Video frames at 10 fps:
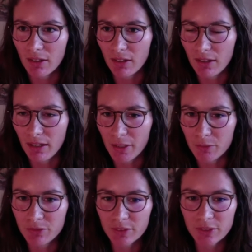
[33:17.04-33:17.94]

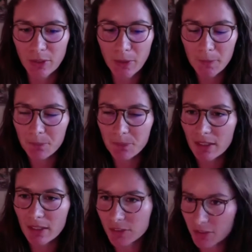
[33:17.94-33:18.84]
live. So
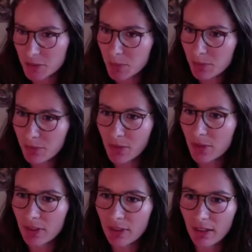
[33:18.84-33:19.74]
just
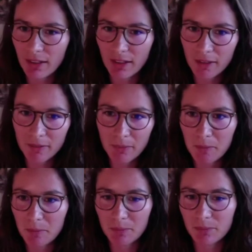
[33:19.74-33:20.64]
before,
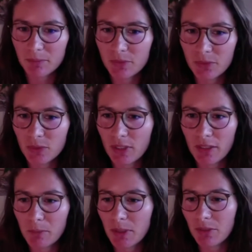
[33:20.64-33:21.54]
but to let
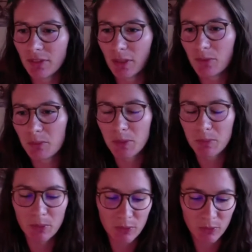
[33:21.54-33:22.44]
a bit of time for
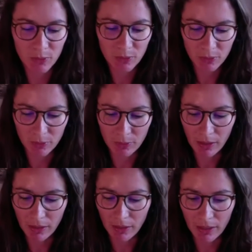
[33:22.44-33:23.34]
people to
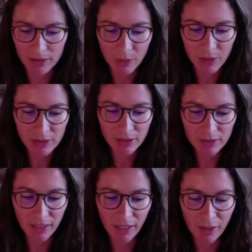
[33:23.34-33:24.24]
ask
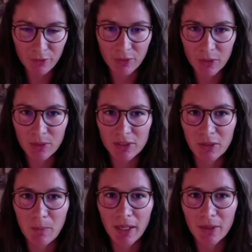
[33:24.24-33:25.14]
questions, I have a question
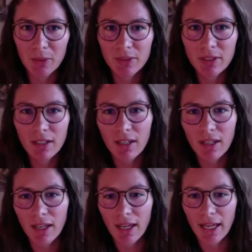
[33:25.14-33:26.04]
on my own,
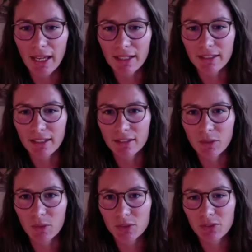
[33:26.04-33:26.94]
and it
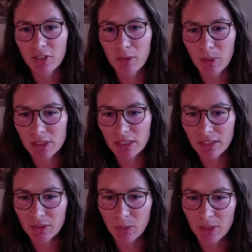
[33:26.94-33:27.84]
also very much
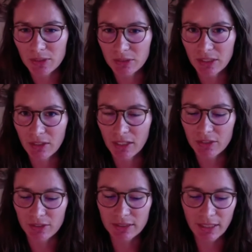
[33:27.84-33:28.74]
linked to what Jean-Nicolas
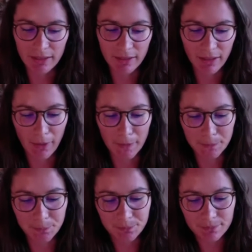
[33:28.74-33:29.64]
just said.
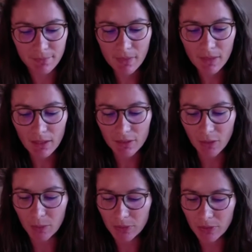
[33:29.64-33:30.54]
So
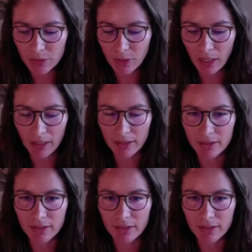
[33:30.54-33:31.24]
I wanted to ask,